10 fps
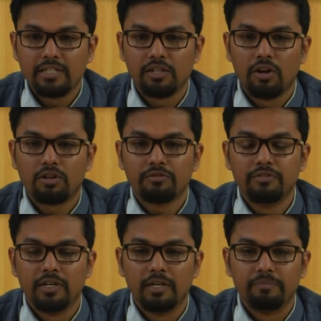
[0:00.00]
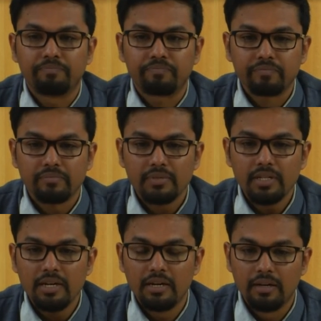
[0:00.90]
a lot of um,
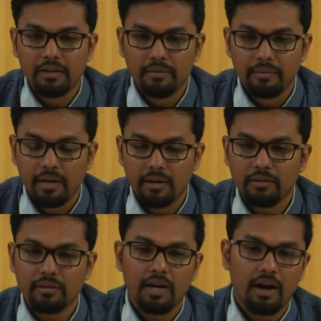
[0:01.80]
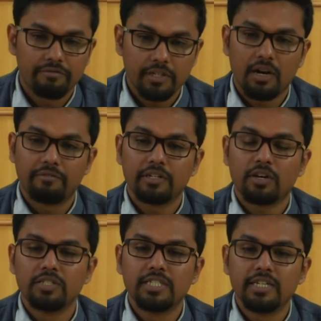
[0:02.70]
um uh, after after
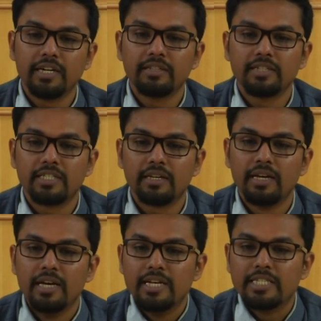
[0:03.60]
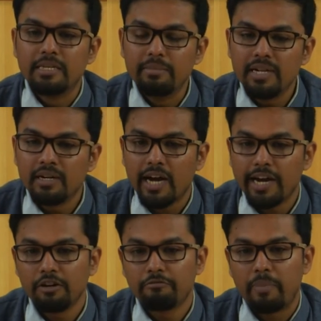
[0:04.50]
considering the similar
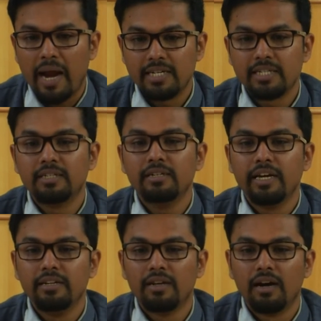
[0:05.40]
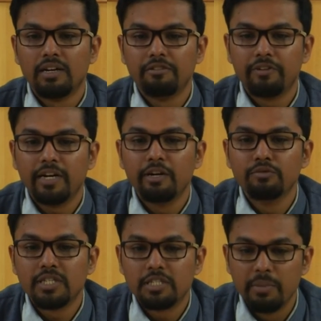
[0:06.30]
kind of pattern in uh, different
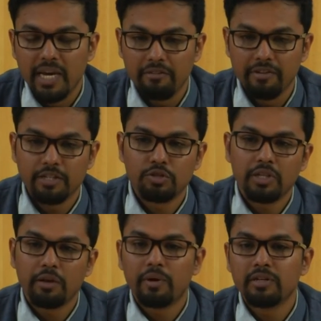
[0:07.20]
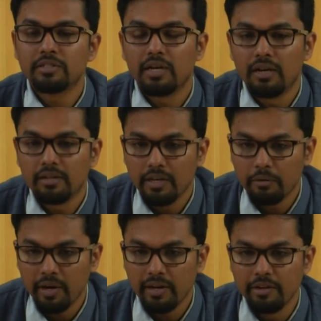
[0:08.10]
users behavior. So, there was there
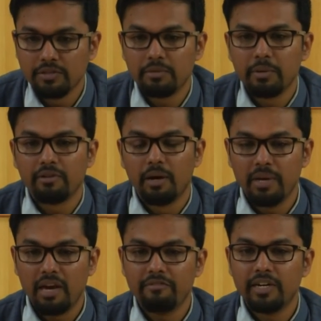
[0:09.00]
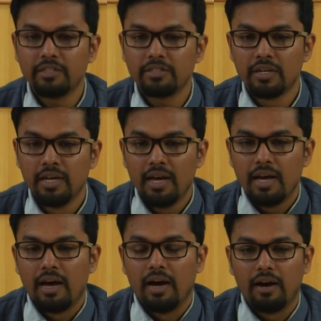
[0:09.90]
were user be behaviors
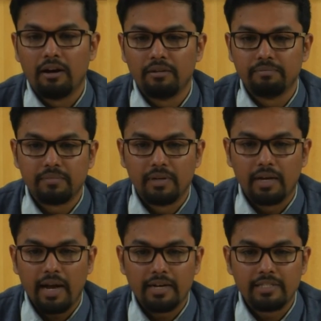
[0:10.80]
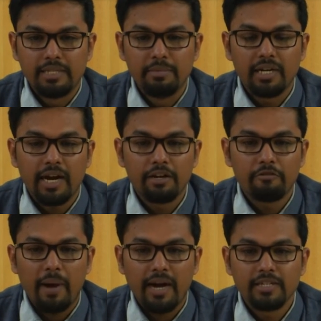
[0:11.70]
um, uh, and similar kind
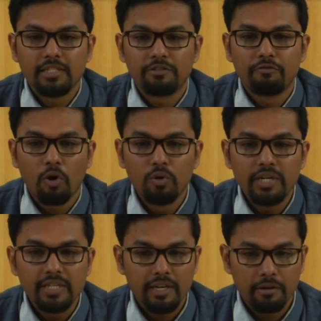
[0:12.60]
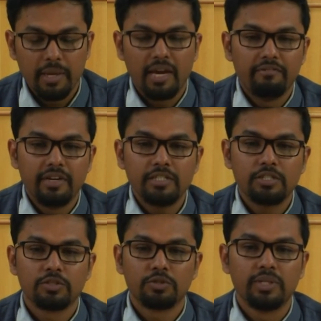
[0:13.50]
of patterns are followed in their
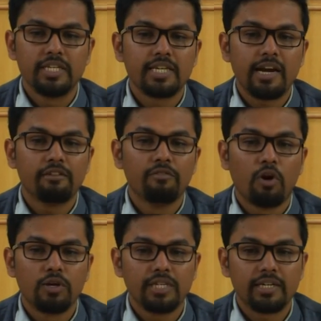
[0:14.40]
behaviors. So, these kind of laws are